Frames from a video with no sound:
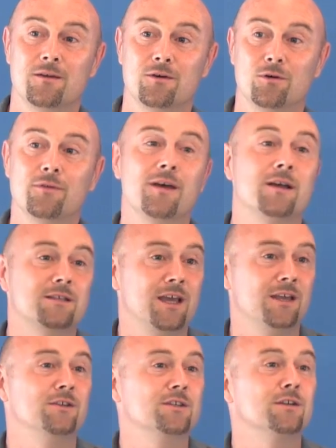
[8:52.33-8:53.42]
All of that
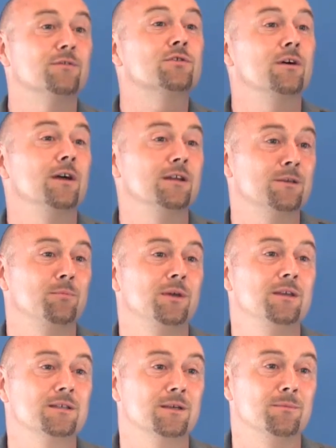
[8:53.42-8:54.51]
tension of trying to
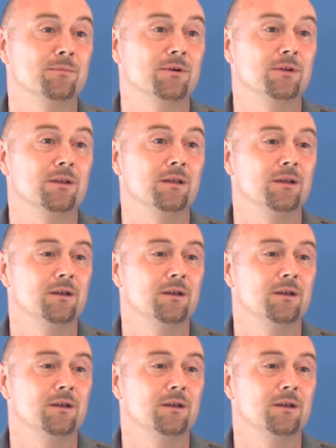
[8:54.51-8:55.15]
be somebody,